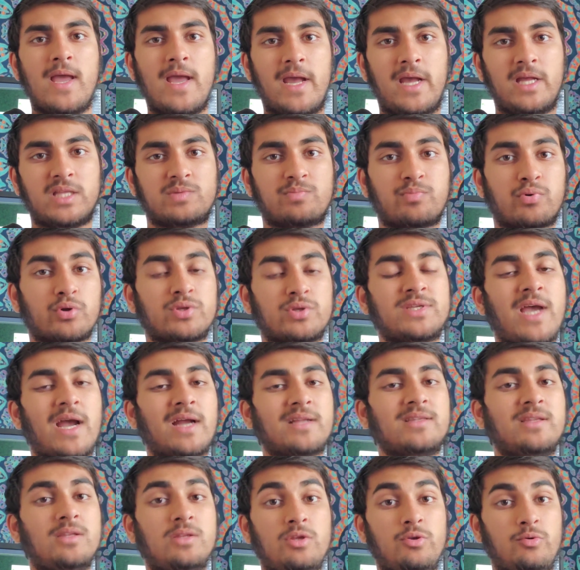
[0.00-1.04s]
It's
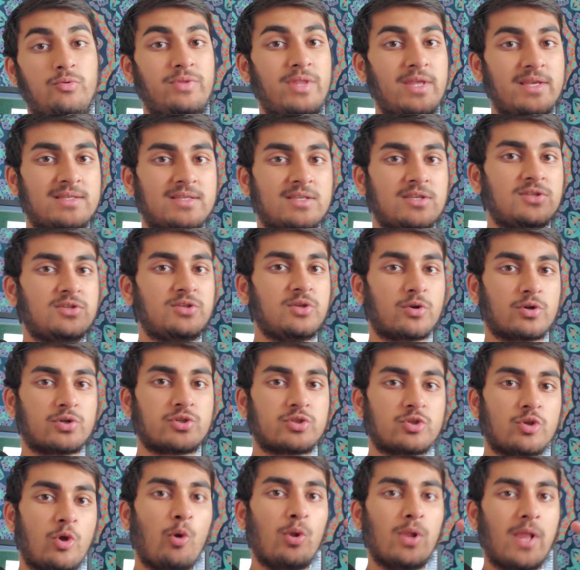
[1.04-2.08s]
protecting you. This is your
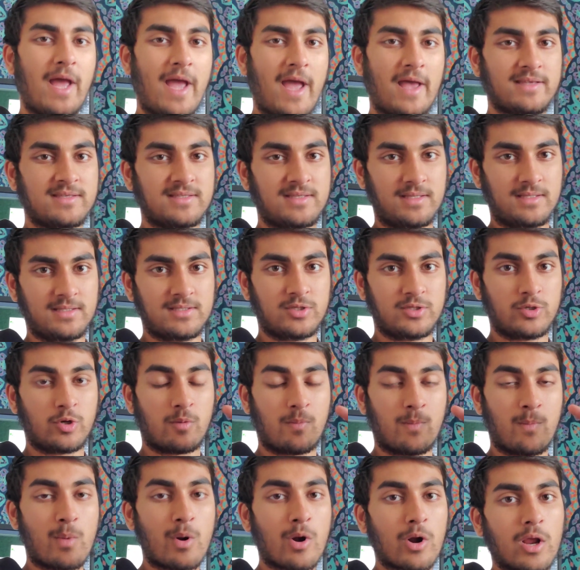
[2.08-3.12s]
soul essence. Your
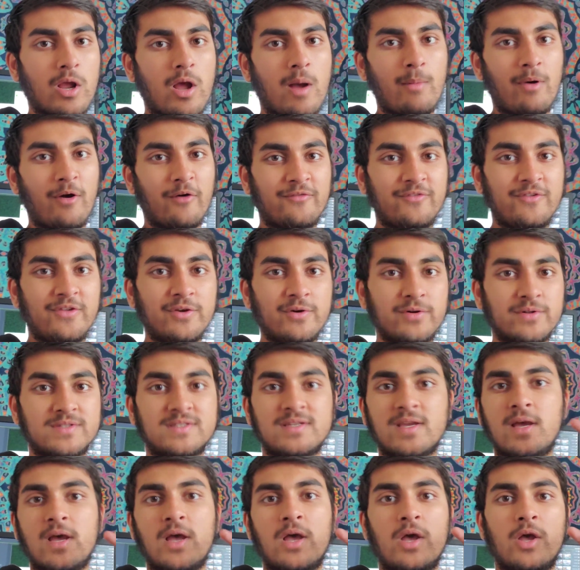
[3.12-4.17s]
Merkaba field,
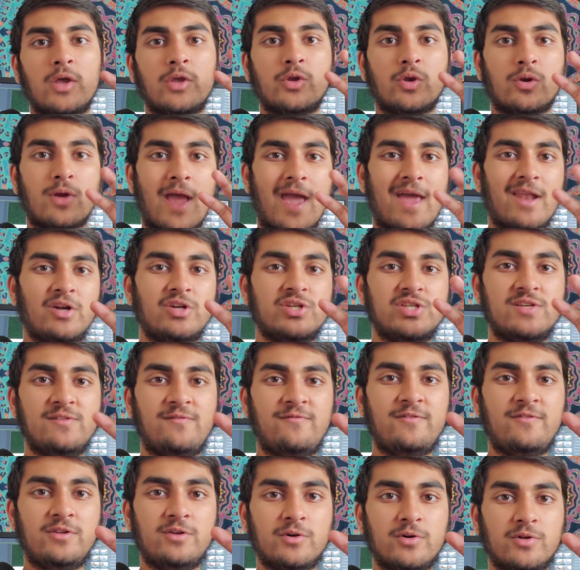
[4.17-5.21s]
your energy
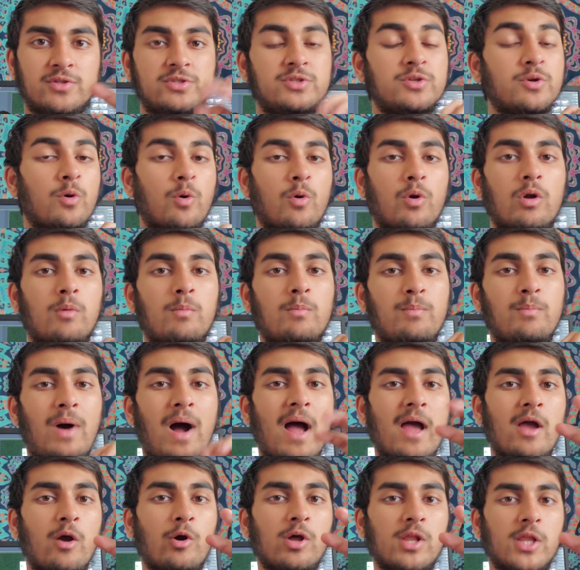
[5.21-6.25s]
field, your
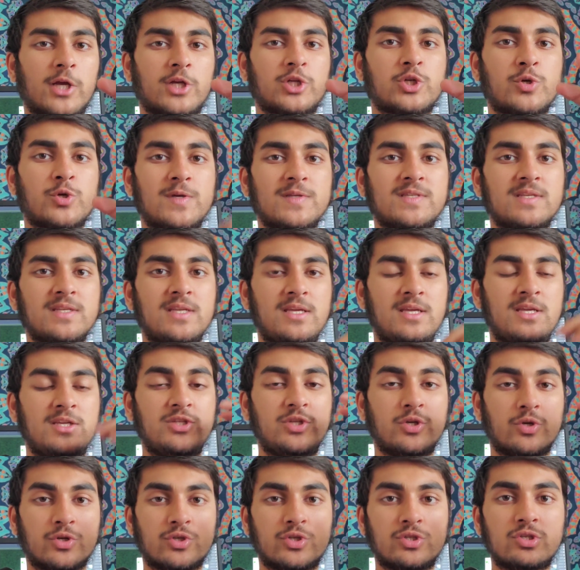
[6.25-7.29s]
bioelectricity
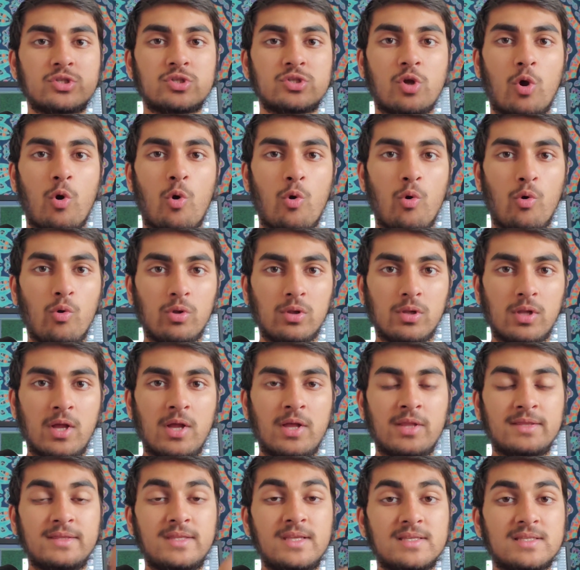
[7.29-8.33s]
is your soul.
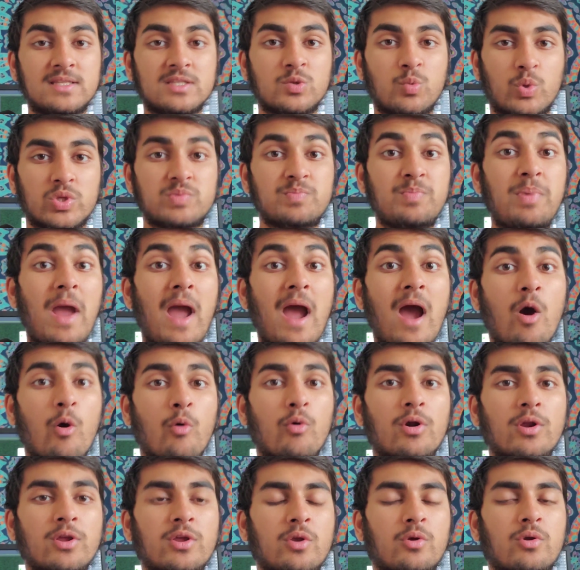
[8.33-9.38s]
This is what's
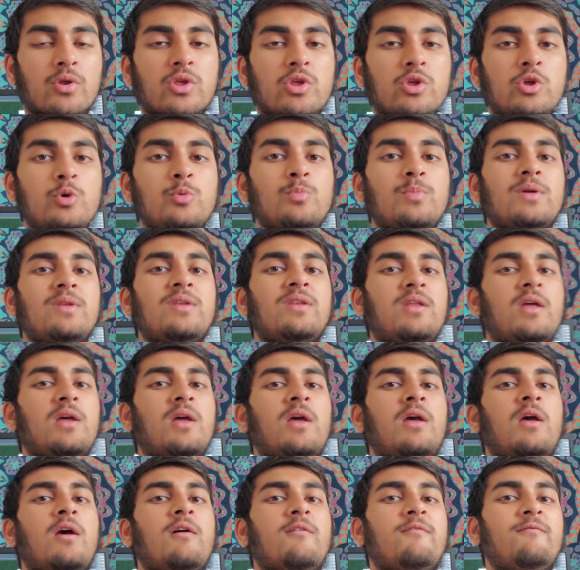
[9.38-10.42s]
powering your human
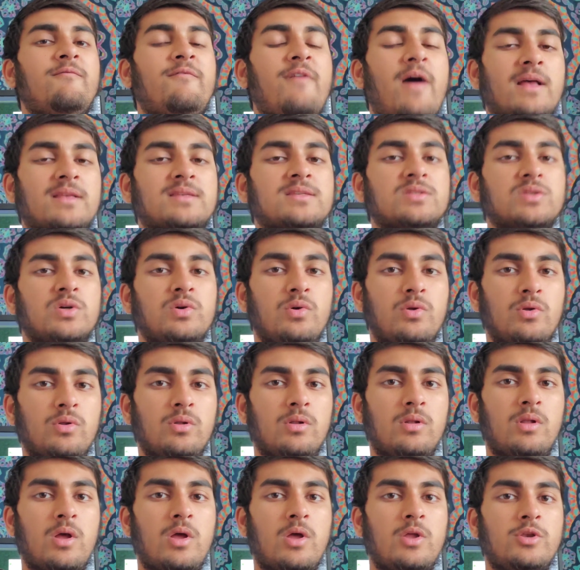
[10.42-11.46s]

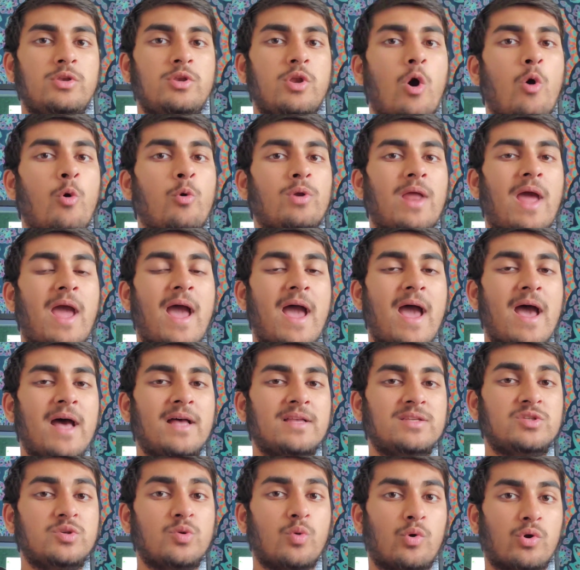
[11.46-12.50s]
vessel known
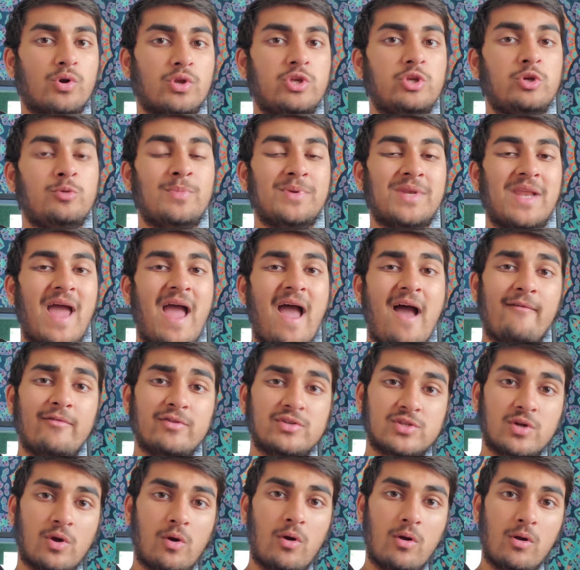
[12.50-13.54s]
as your human
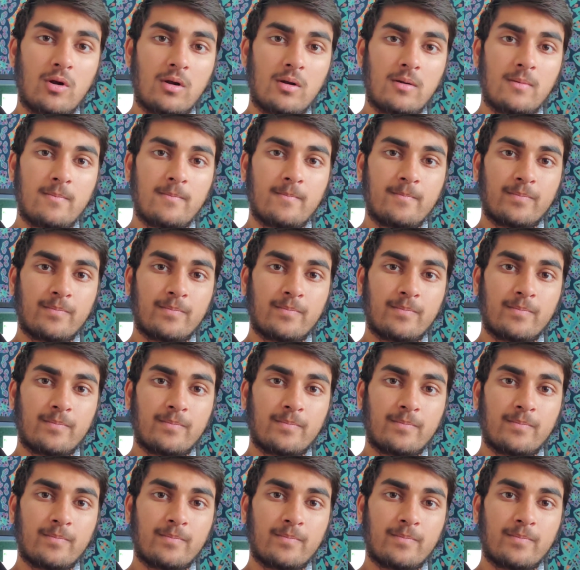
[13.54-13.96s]
avatar.